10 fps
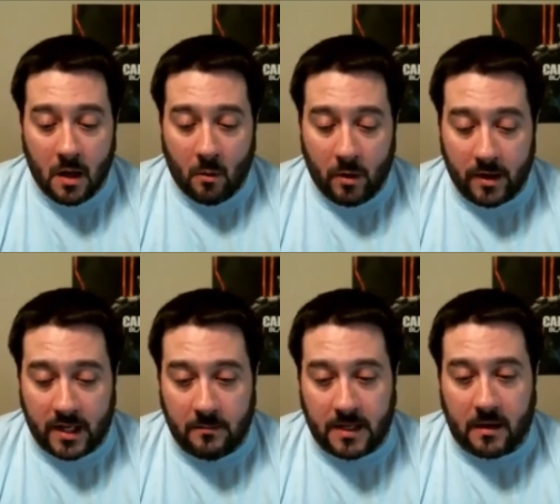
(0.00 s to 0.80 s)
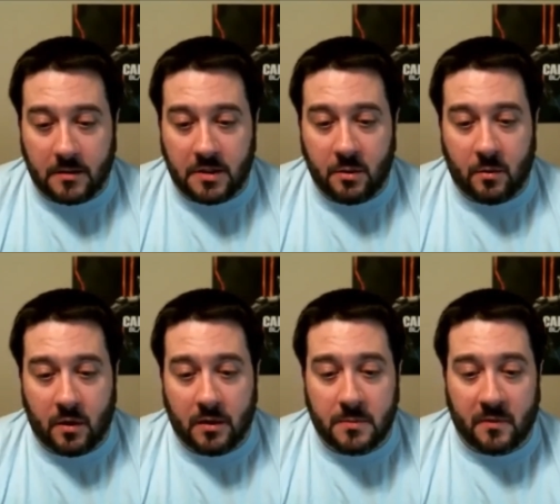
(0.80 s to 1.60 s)
what it came down to
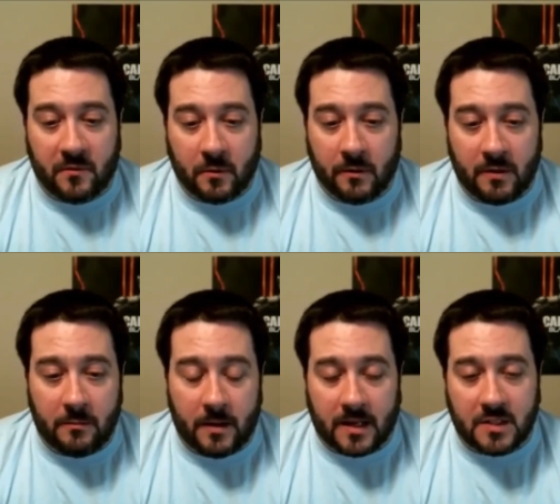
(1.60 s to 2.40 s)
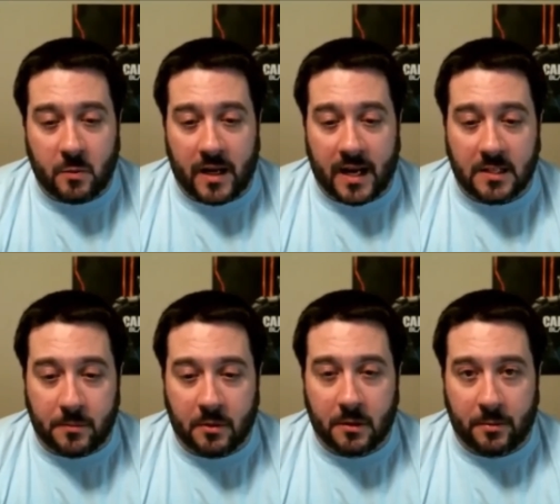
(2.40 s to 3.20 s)
was before every match we had to
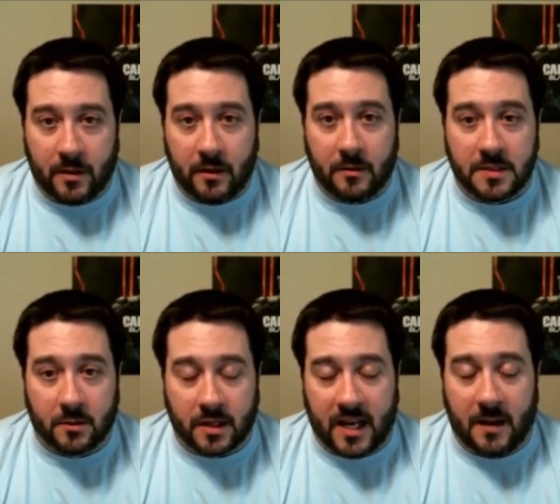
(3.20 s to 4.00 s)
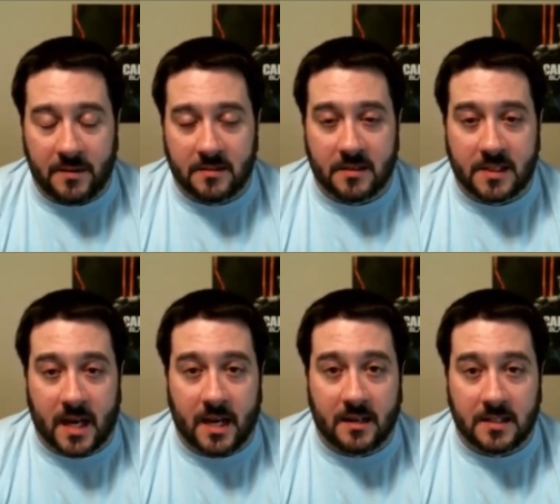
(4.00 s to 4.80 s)
pull the players or the captains
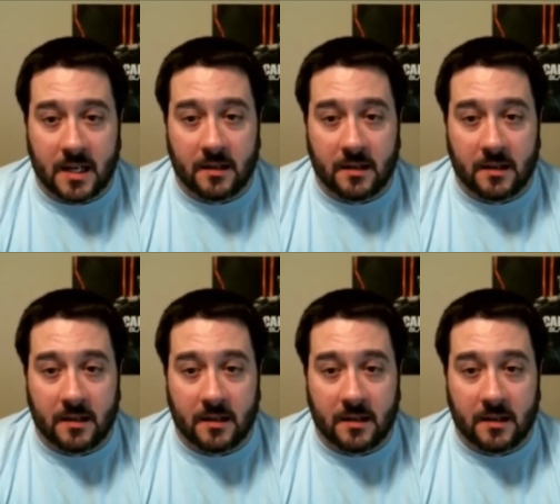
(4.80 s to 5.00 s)
aside and tell